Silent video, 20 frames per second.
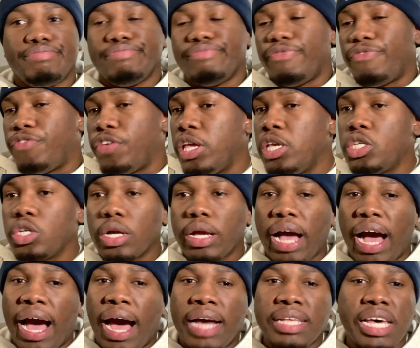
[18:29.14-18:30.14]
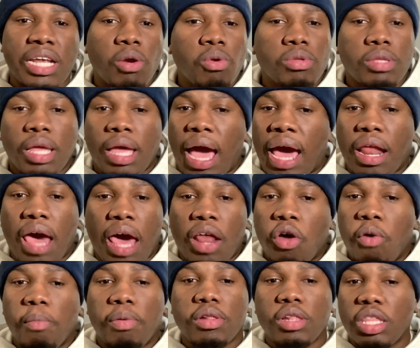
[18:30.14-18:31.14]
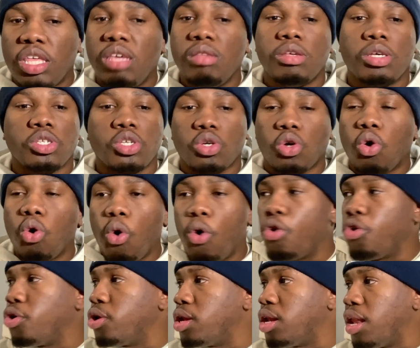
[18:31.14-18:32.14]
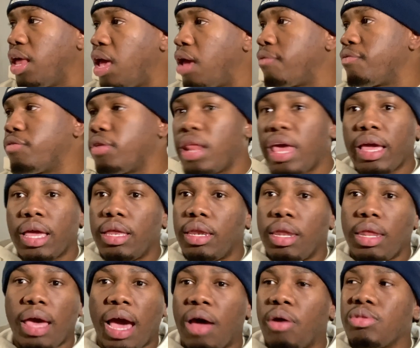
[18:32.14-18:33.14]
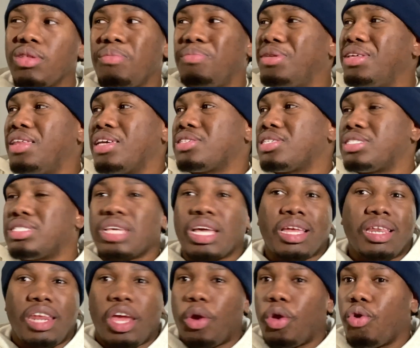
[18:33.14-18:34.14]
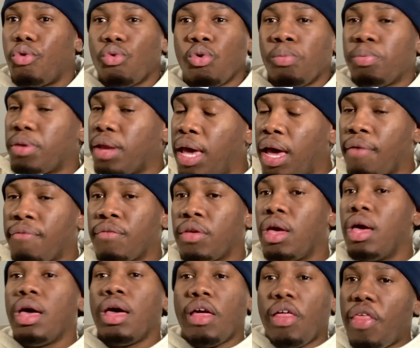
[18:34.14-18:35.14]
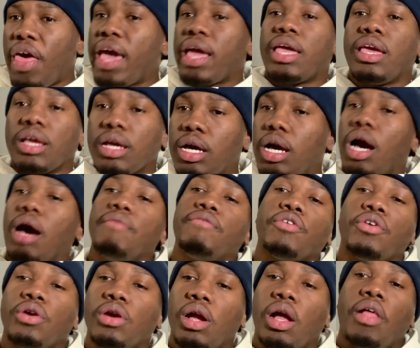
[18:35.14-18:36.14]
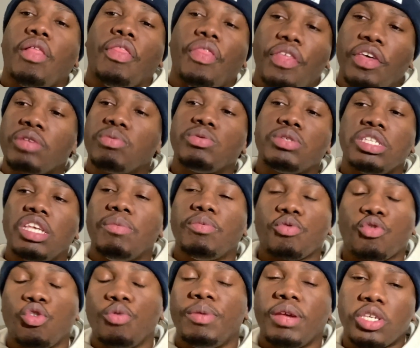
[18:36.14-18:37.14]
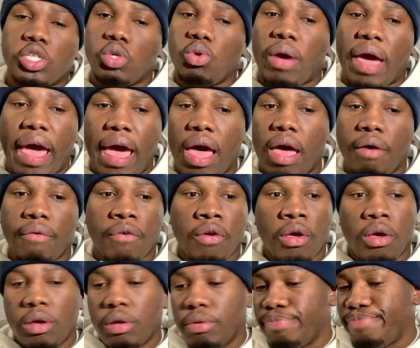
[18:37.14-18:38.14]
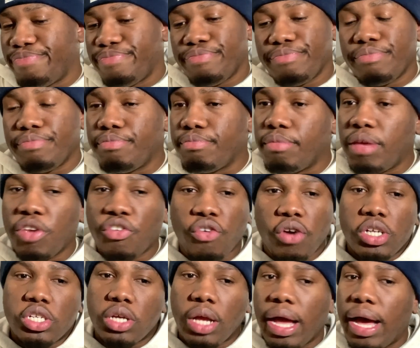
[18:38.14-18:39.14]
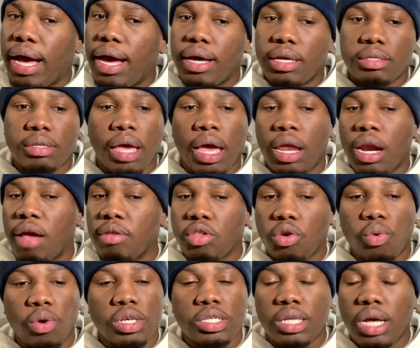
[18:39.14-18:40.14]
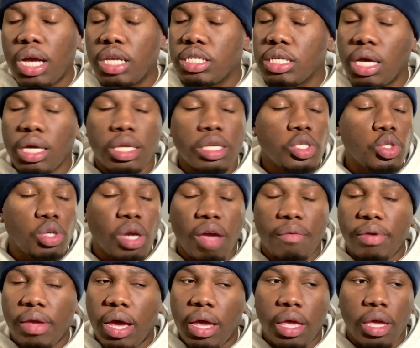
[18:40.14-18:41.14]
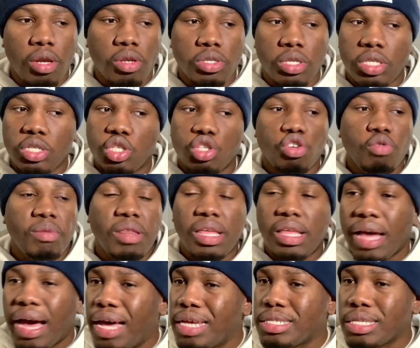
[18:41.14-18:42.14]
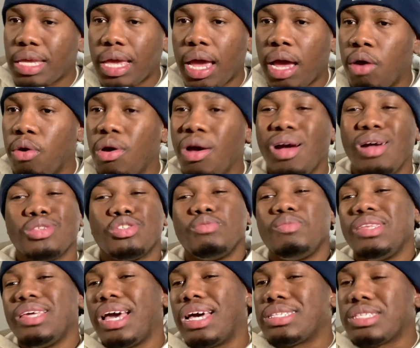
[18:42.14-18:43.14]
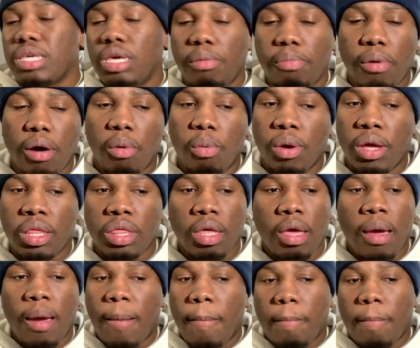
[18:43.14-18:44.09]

Feed your guys. I don't believe there's a corner left that can. I don't believe there's a secondary group left that can cover this receiving group that you have. Man, trust your guys. Hand off to Quinshon Judkins, Travion Henderson. It's too many guys to count. Too many guys to keep up with.